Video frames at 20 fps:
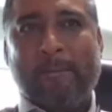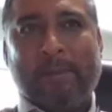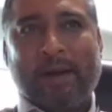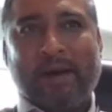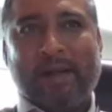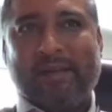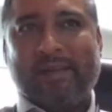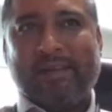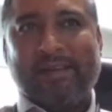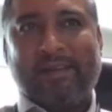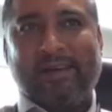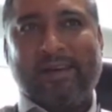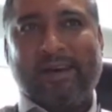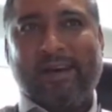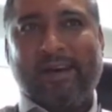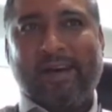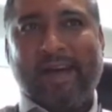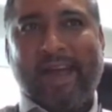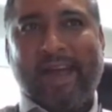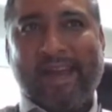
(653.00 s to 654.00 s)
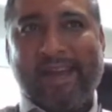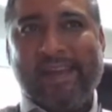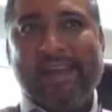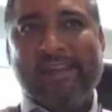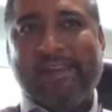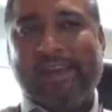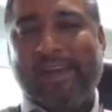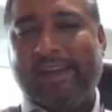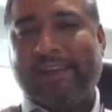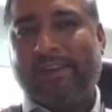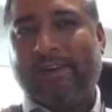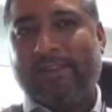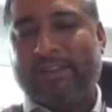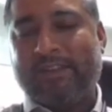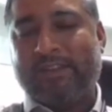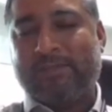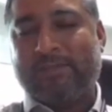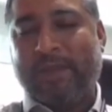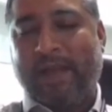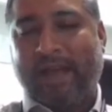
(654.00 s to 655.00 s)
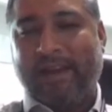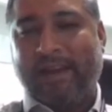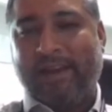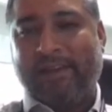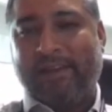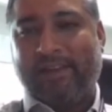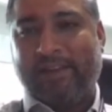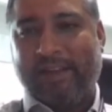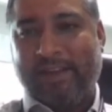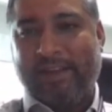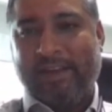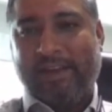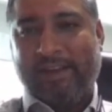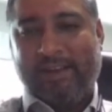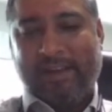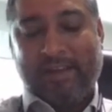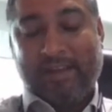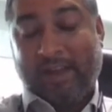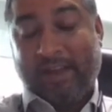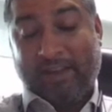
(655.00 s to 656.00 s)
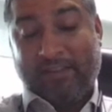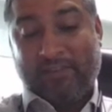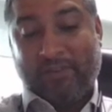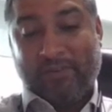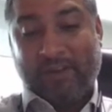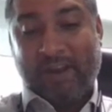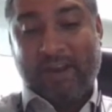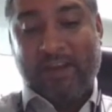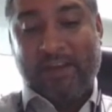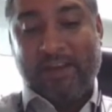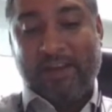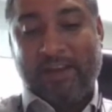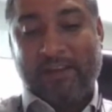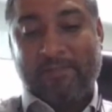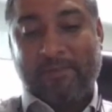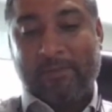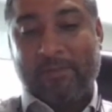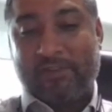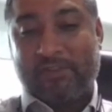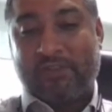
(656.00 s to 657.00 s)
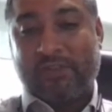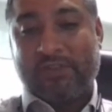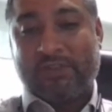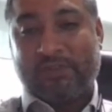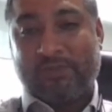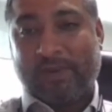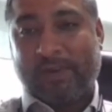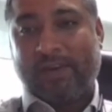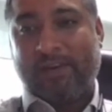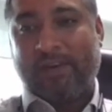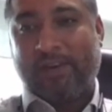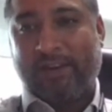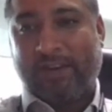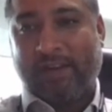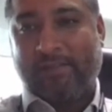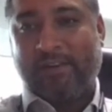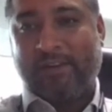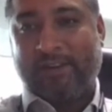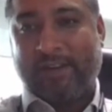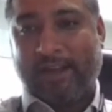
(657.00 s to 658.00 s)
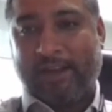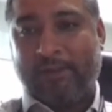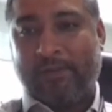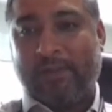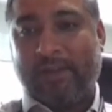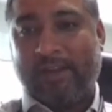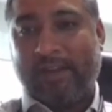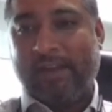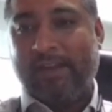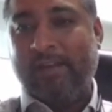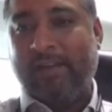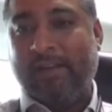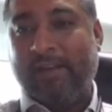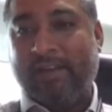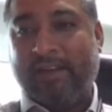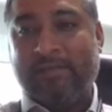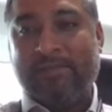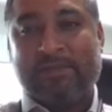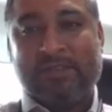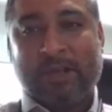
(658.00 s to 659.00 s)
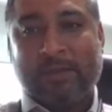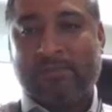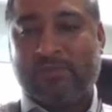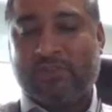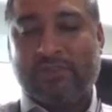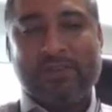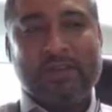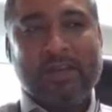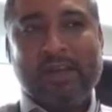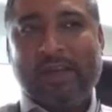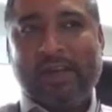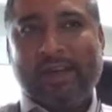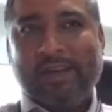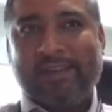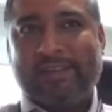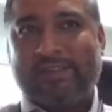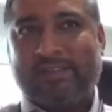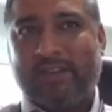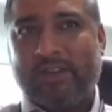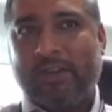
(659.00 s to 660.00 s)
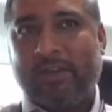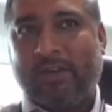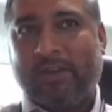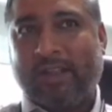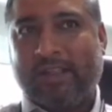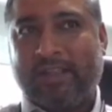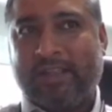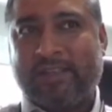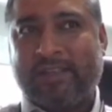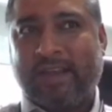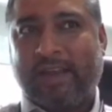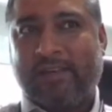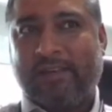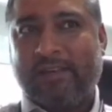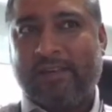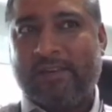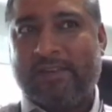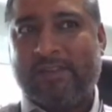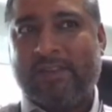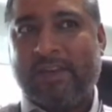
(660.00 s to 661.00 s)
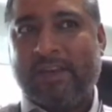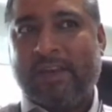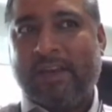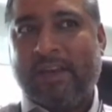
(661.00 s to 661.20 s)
But any data on this planet, any data from this district in India will tell you that e-learning consumption is still not at the standards